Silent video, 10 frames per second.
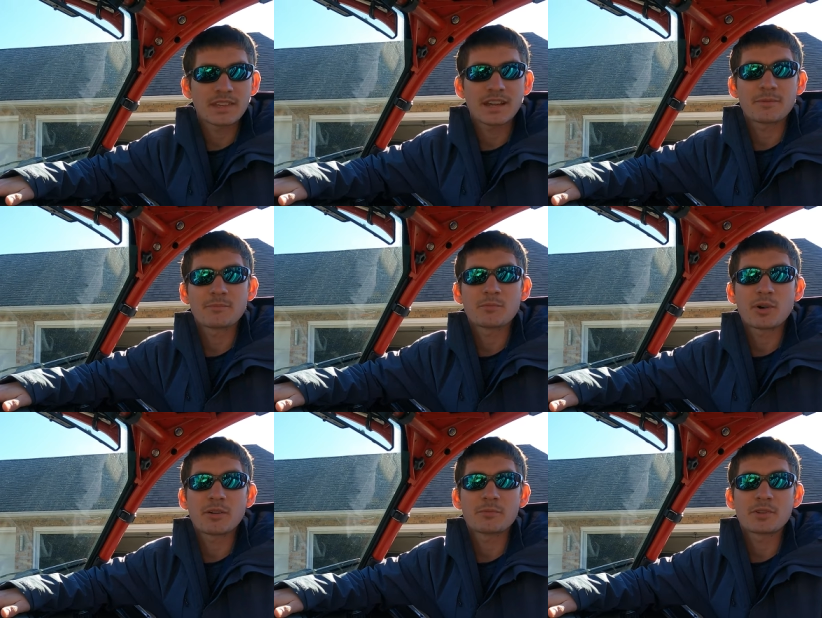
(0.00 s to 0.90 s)
Yeah,
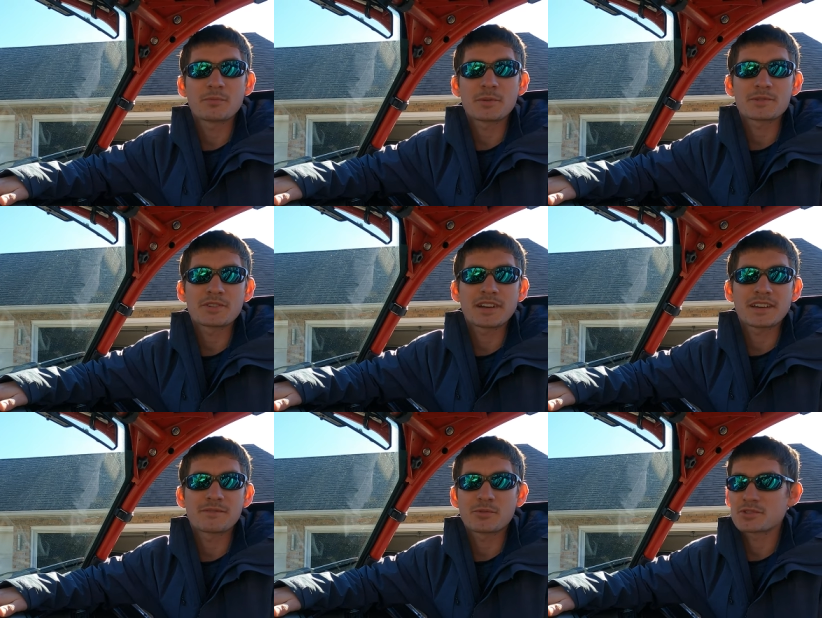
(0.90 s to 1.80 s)
well, you can pretty much crack
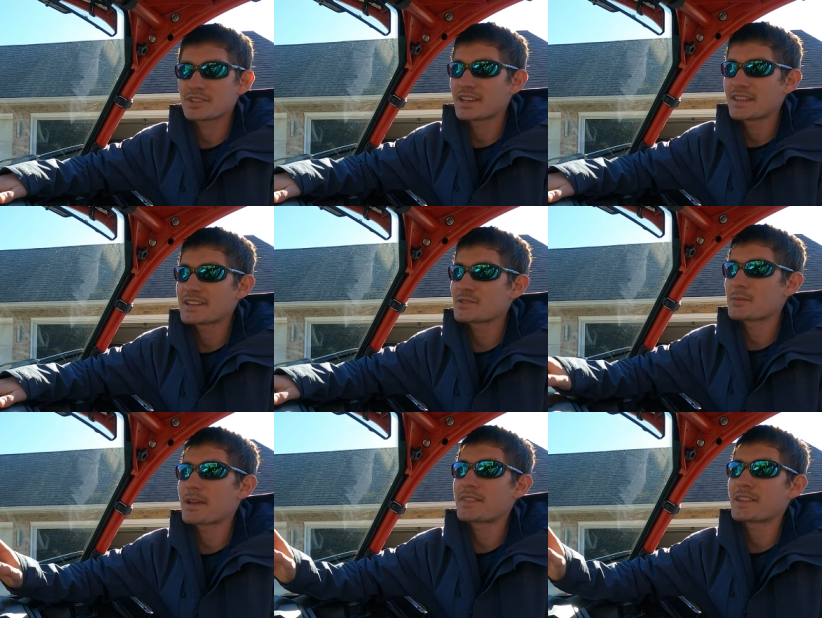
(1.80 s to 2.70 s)
it, unfortunately. That's
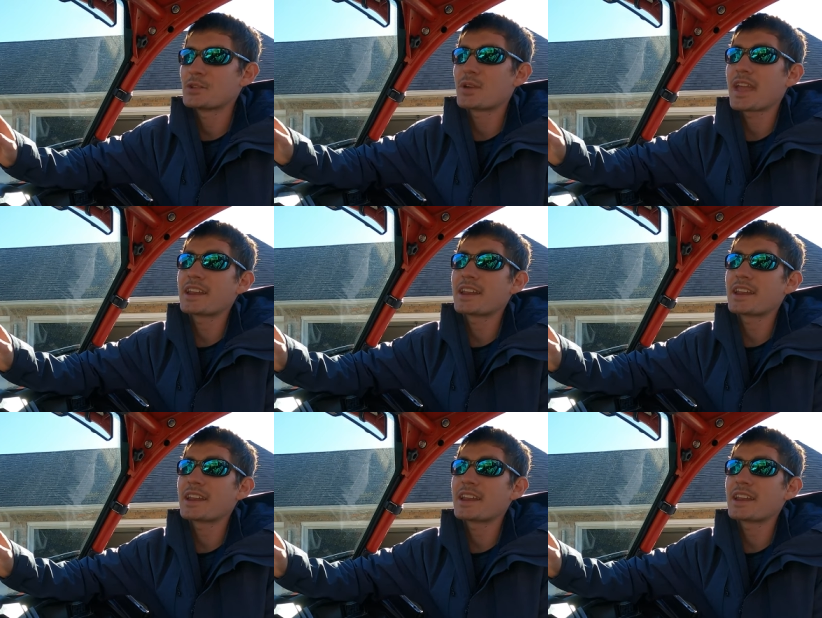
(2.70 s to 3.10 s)
only a bad thing. You